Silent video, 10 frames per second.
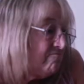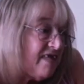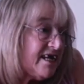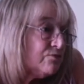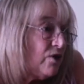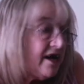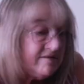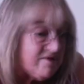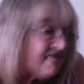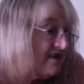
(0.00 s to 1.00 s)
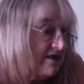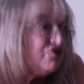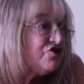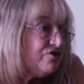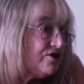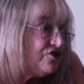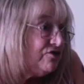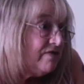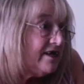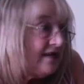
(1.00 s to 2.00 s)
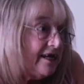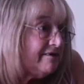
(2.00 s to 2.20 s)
that's why I think we should do really.